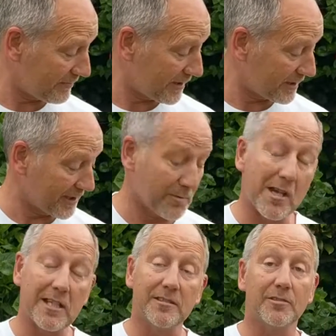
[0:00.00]
he's done an
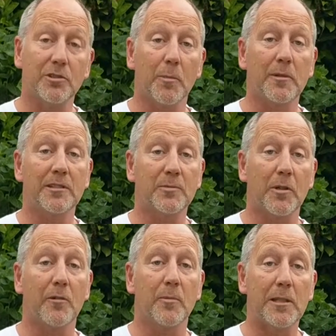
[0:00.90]
amazing job in
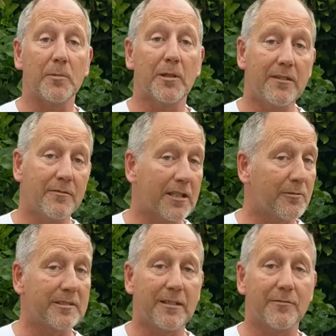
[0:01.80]
inspiring people, even though
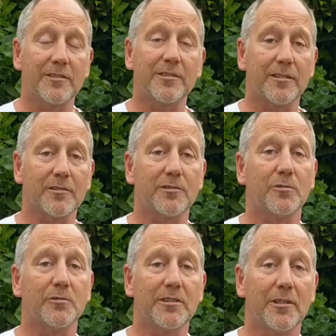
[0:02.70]
he's here for such a
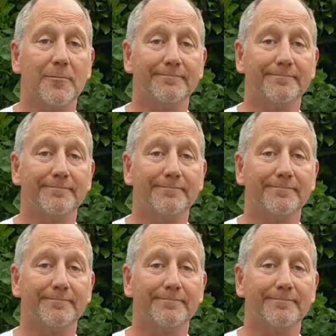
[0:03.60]
short time.